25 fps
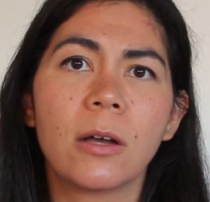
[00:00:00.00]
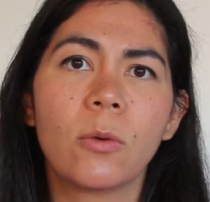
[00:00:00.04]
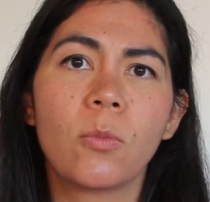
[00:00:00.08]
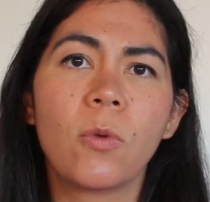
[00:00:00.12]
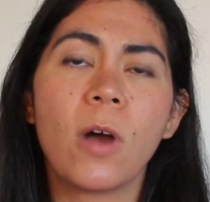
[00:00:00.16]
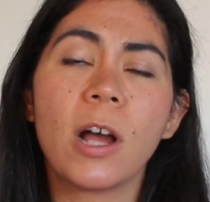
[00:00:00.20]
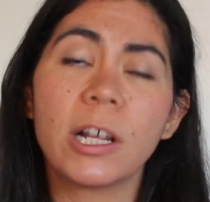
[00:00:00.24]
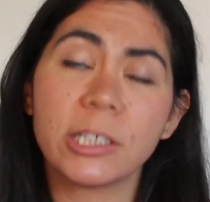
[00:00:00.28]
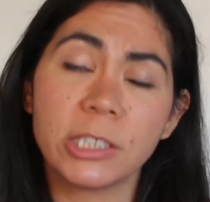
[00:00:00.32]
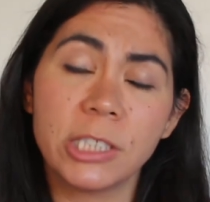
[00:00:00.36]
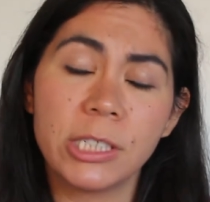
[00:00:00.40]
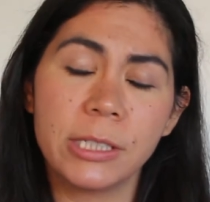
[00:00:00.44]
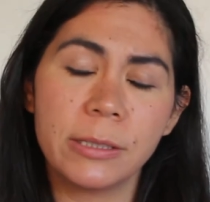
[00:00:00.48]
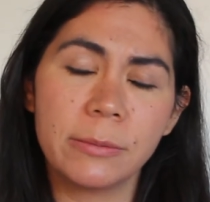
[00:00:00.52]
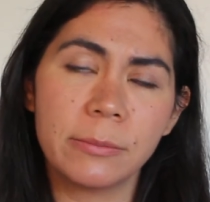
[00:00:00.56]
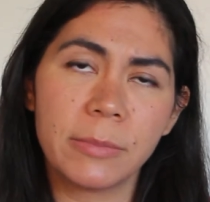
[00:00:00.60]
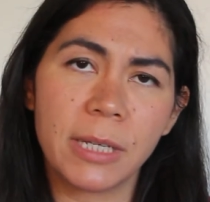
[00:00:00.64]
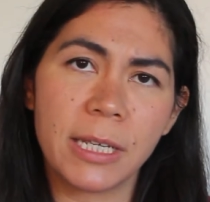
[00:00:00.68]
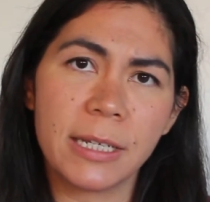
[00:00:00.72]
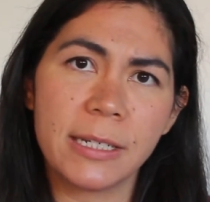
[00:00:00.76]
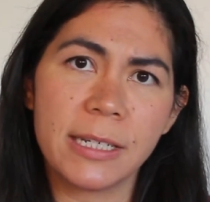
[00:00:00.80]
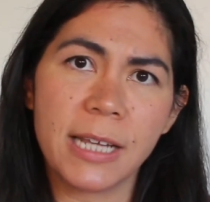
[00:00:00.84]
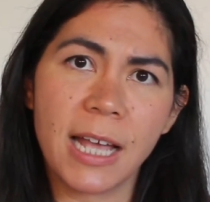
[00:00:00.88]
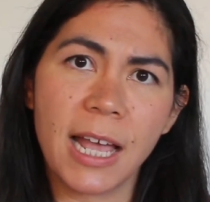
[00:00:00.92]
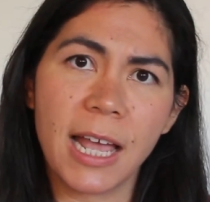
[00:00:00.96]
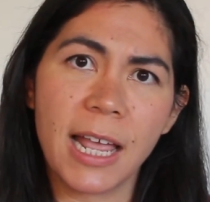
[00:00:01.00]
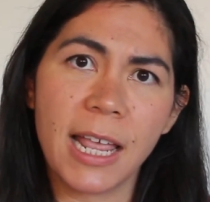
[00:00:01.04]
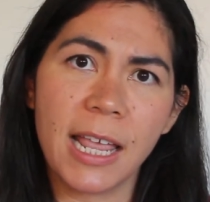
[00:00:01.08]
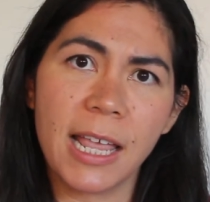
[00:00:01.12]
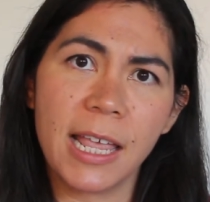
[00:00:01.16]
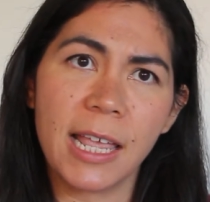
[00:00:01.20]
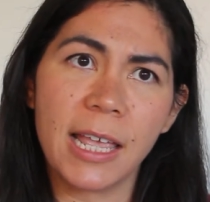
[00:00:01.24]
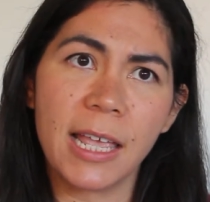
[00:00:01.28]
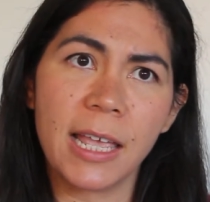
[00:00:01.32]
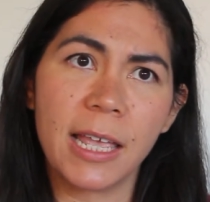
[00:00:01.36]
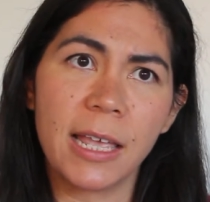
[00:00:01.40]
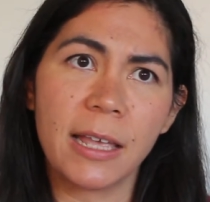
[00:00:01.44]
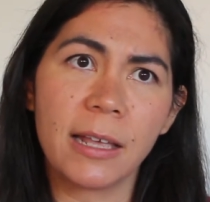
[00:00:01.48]
watching my
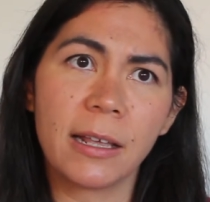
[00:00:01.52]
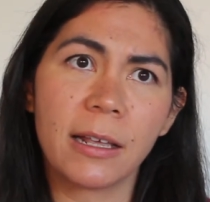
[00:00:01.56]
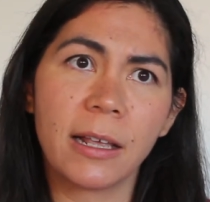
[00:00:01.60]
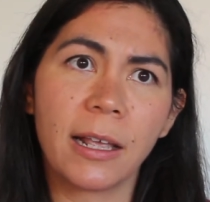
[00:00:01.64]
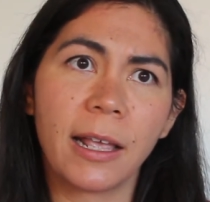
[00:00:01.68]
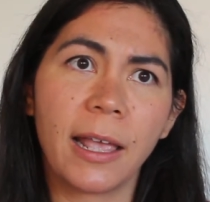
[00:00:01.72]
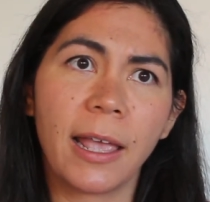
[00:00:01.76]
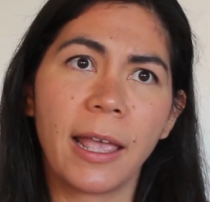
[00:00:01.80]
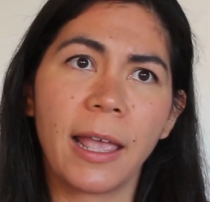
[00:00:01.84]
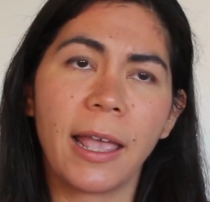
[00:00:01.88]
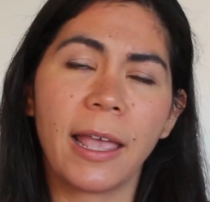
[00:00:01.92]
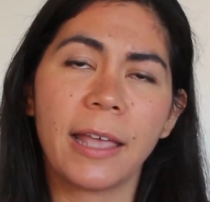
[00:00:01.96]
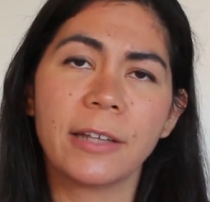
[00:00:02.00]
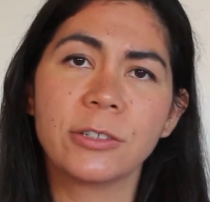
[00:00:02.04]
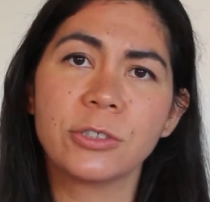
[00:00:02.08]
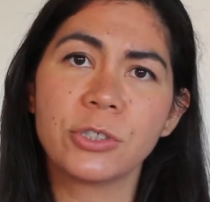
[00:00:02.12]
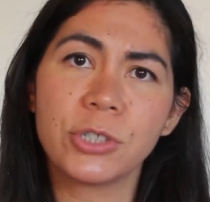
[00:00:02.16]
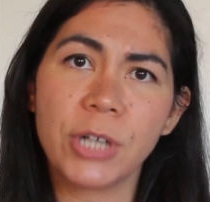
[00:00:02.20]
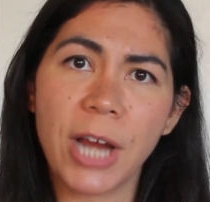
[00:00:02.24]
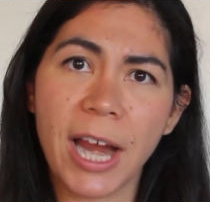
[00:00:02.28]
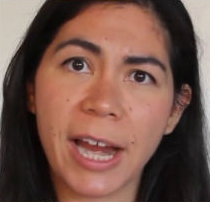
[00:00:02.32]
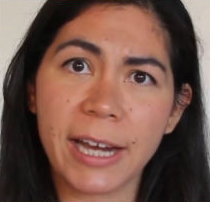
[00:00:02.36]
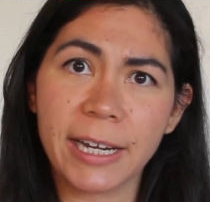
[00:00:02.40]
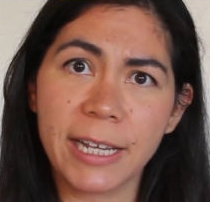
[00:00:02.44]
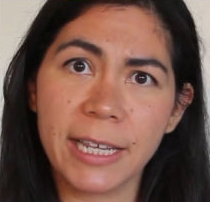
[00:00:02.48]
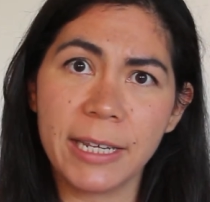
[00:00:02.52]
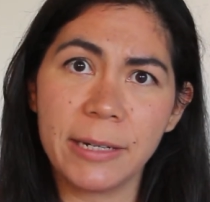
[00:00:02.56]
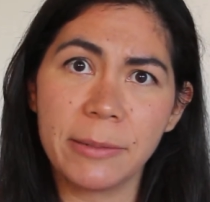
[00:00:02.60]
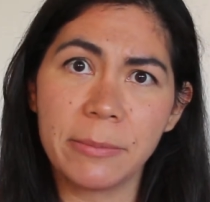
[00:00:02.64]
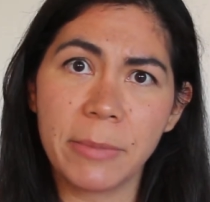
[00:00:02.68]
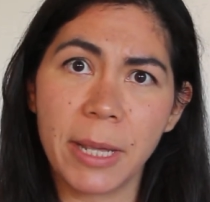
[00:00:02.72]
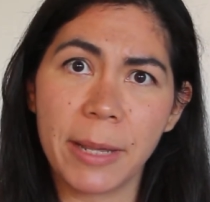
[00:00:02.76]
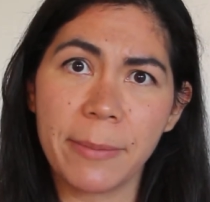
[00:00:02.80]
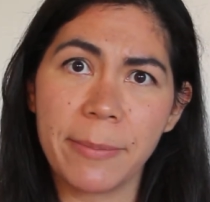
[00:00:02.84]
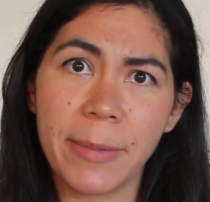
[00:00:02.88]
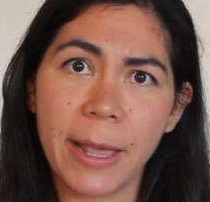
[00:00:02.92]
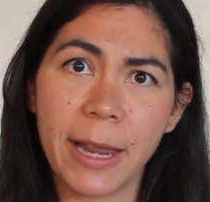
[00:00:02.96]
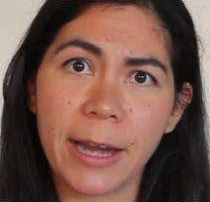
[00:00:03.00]
diet and tracking
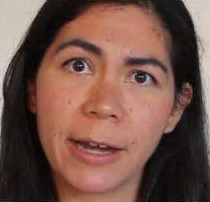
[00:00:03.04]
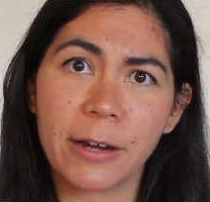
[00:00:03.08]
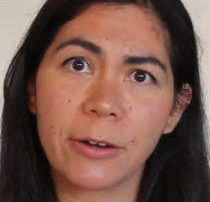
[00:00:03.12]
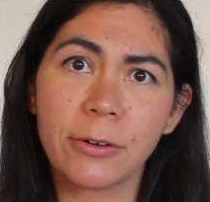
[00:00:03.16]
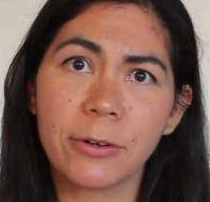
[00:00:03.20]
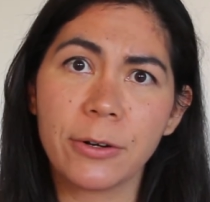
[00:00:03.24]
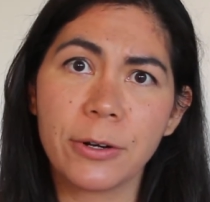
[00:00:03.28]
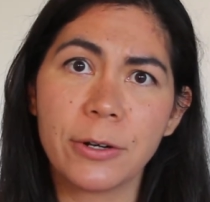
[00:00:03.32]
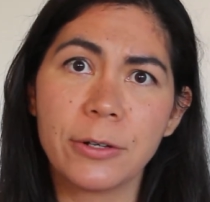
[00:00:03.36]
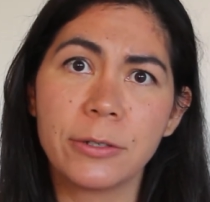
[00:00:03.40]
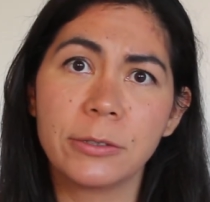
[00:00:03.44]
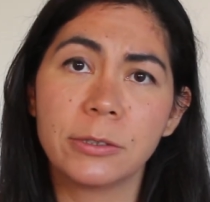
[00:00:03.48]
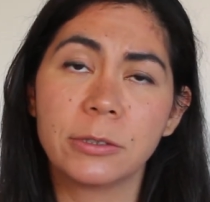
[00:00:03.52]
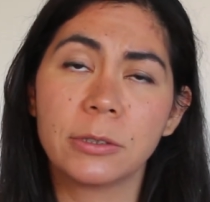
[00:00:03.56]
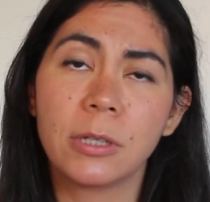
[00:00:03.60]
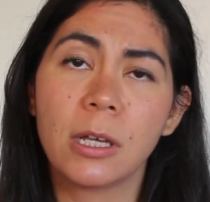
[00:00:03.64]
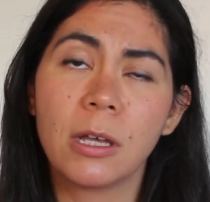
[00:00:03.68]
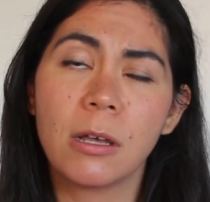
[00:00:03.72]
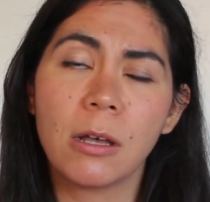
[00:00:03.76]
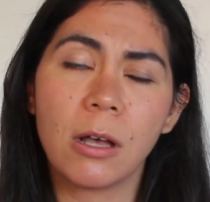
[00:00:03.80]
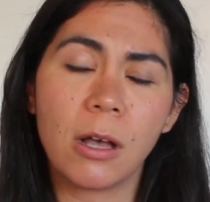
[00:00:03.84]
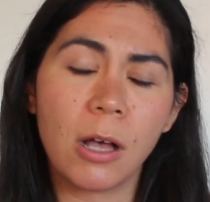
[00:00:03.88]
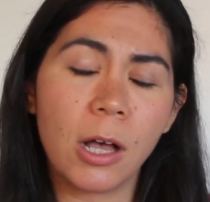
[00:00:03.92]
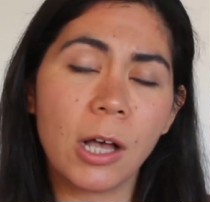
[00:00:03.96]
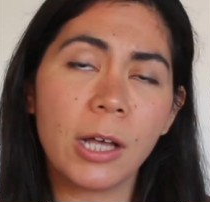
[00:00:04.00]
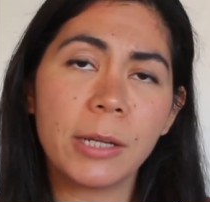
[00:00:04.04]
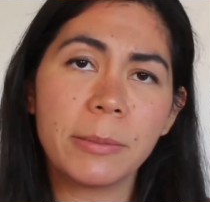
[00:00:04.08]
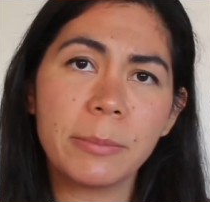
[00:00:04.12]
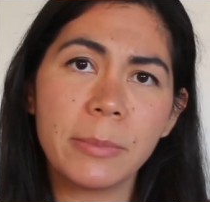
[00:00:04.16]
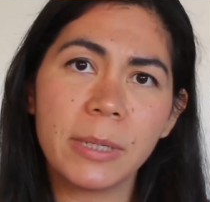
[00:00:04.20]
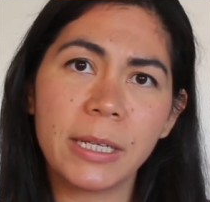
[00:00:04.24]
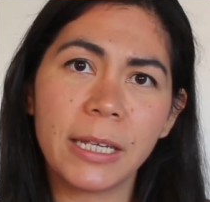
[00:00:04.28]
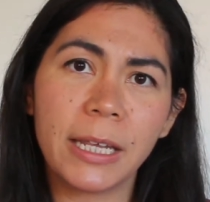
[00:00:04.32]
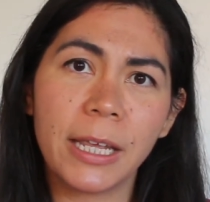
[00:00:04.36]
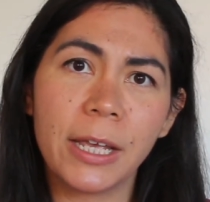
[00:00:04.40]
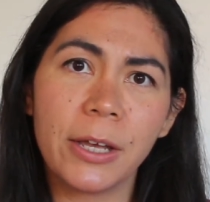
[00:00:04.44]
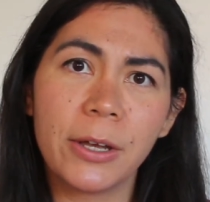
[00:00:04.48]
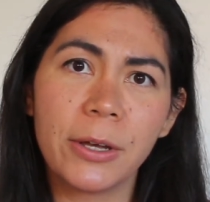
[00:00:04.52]
my macros on
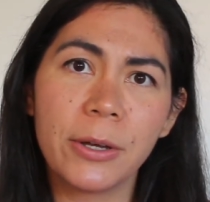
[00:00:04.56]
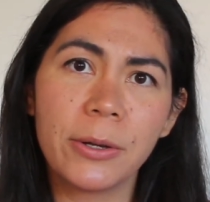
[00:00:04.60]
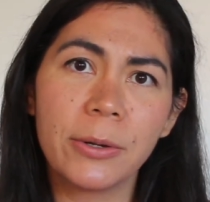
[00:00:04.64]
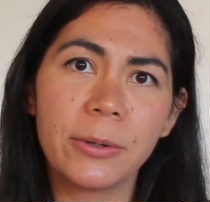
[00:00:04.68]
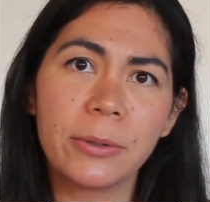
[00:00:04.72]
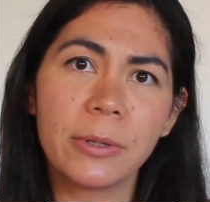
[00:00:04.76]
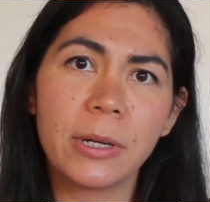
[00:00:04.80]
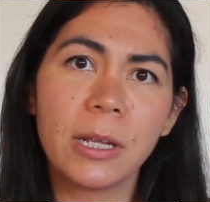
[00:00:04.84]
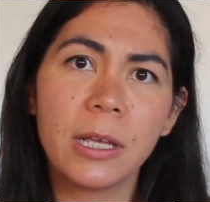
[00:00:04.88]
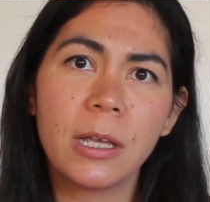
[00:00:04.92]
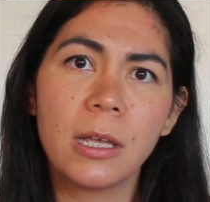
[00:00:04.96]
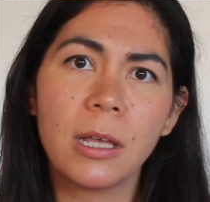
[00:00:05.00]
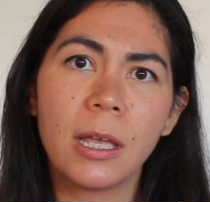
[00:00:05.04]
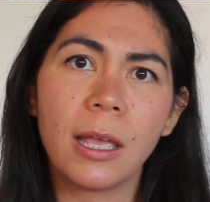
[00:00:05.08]
my own.